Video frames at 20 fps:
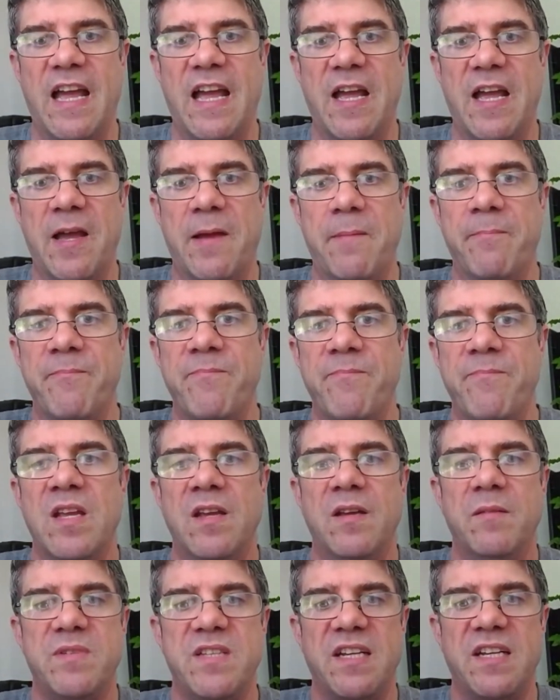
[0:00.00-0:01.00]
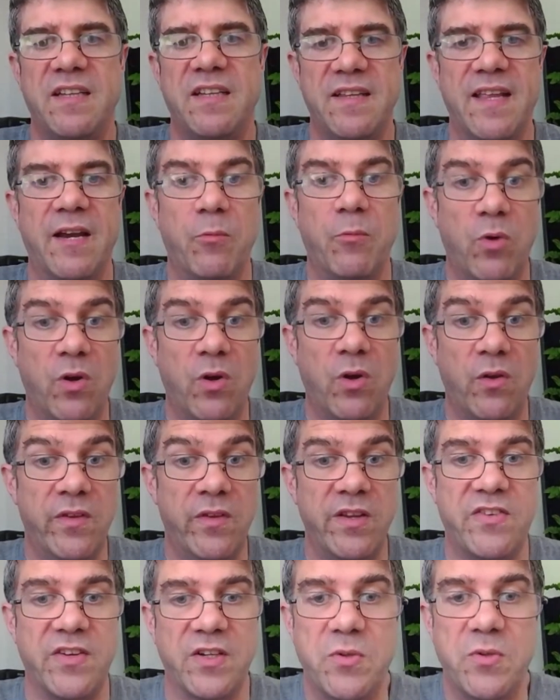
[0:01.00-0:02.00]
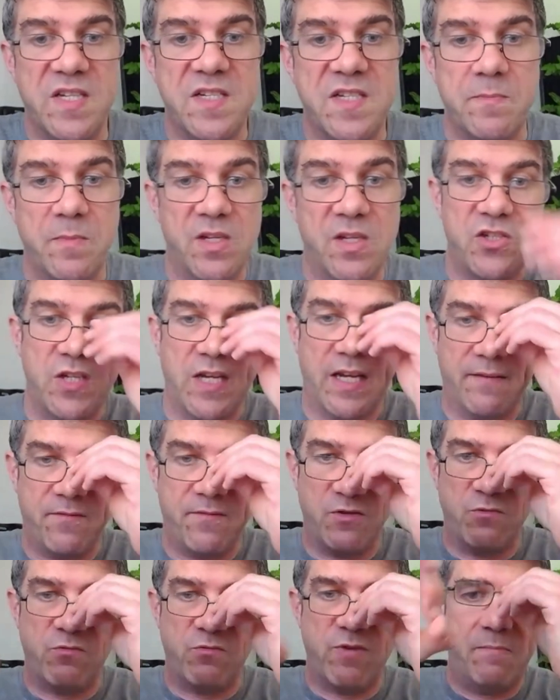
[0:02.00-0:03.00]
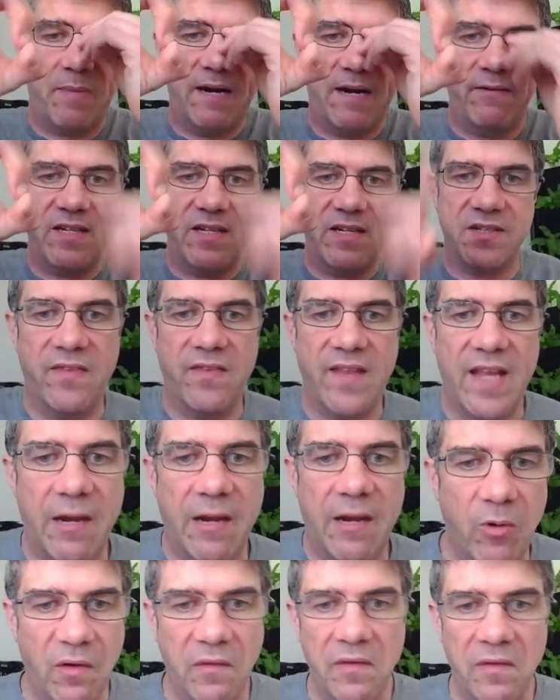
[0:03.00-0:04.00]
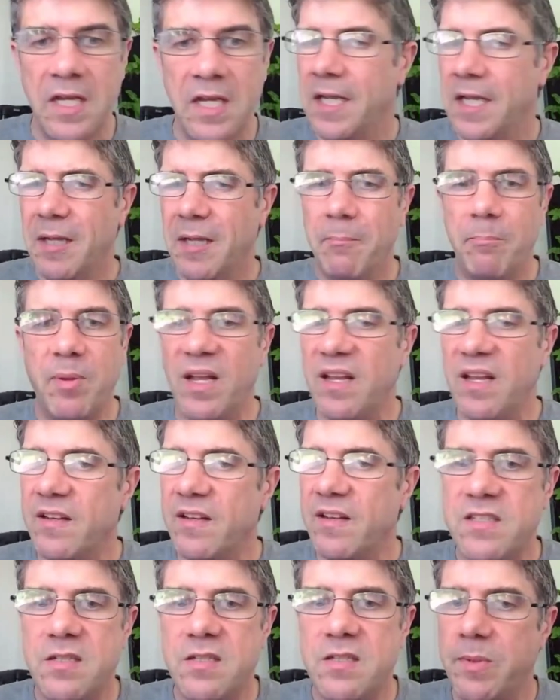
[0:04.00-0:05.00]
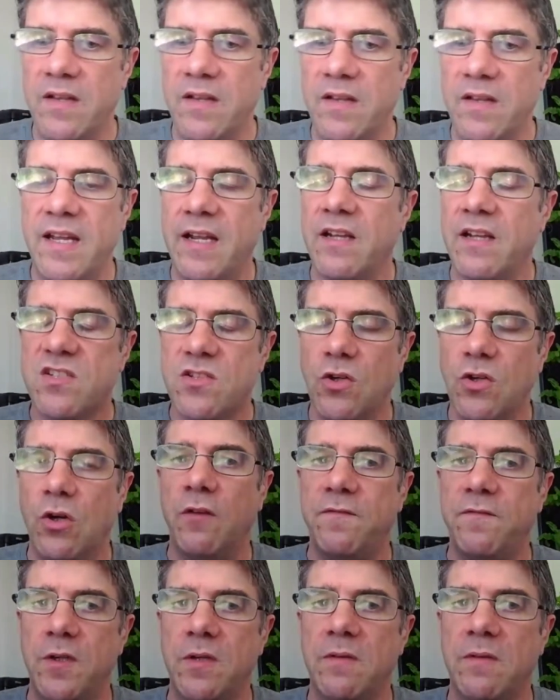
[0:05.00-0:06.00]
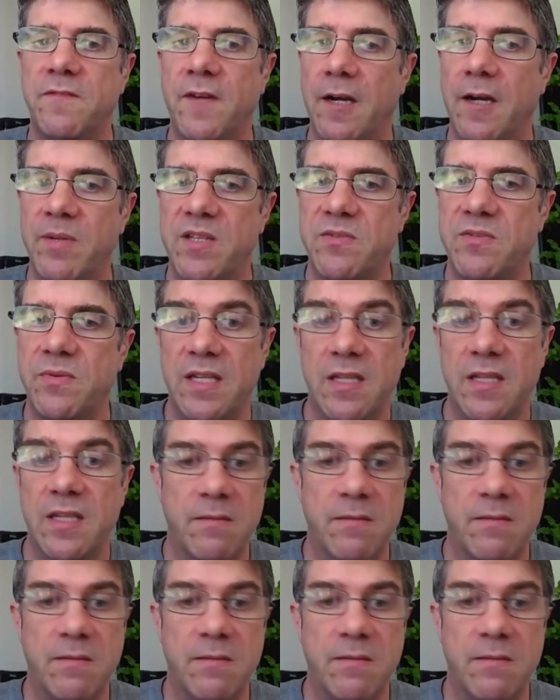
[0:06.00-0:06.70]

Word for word: Um, particularly that one that's at Christmas, you have the red berries on that one. But yeah, you know, they are so few and far between.